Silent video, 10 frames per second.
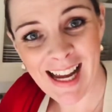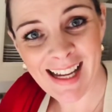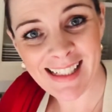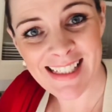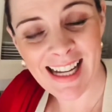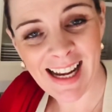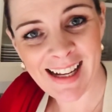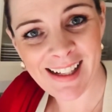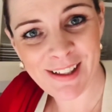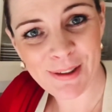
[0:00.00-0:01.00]
add
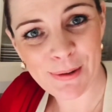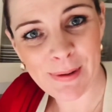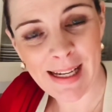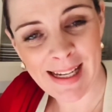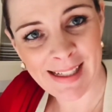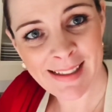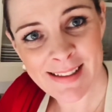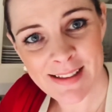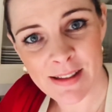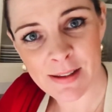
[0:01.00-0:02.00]
our
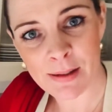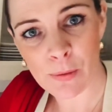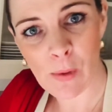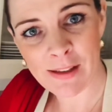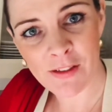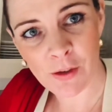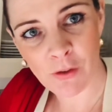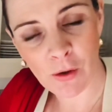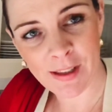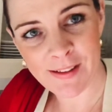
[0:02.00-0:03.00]
eggs, the ones you've
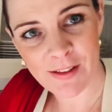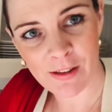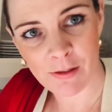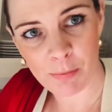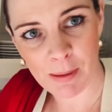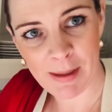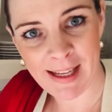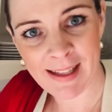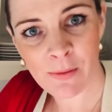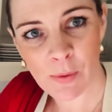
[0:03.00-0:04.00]
already sort of
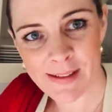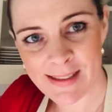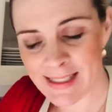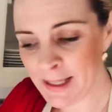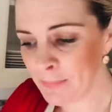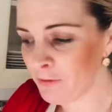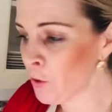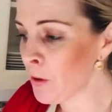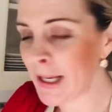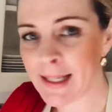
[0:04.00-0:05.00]
prepared, whisked up,
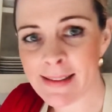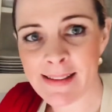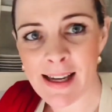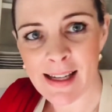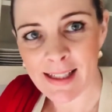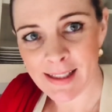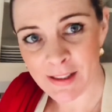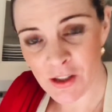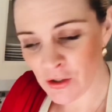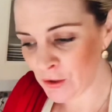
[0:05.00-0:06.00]
4 eggs,
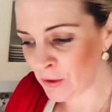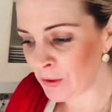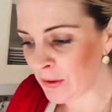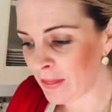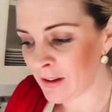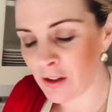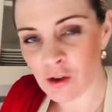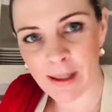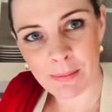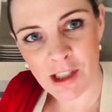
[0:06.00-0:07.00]
into the
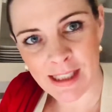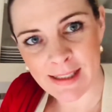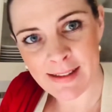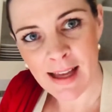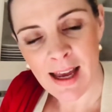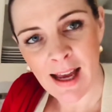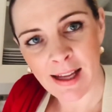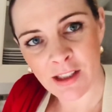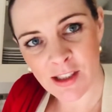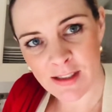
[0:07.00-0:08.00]
cream cheese,
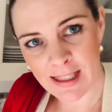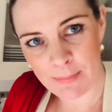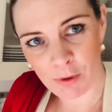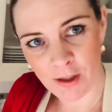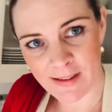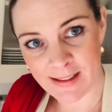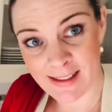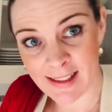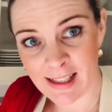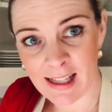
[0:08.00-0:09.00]
and just keep
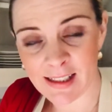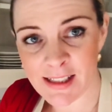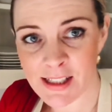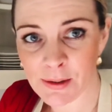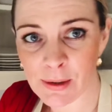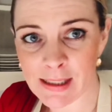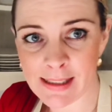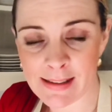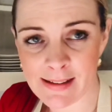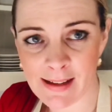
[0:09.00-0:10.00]
processing that until
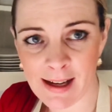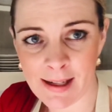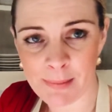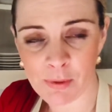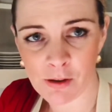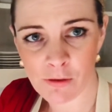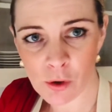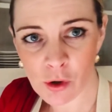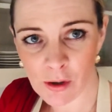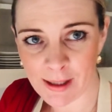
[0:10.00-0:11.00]
it's a beautiful
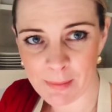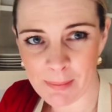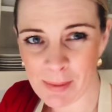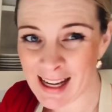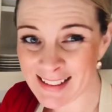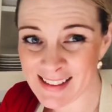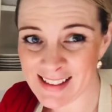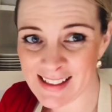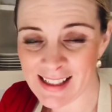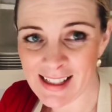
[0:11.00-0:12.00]
creamy
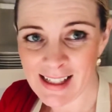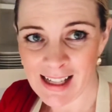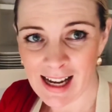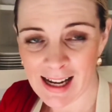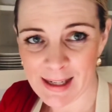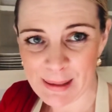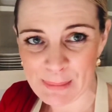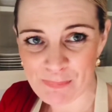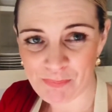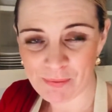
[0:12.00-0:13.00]
paste
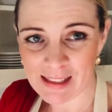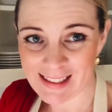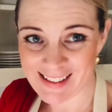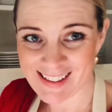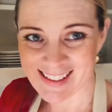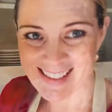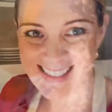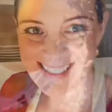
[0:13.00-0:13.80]
consistency.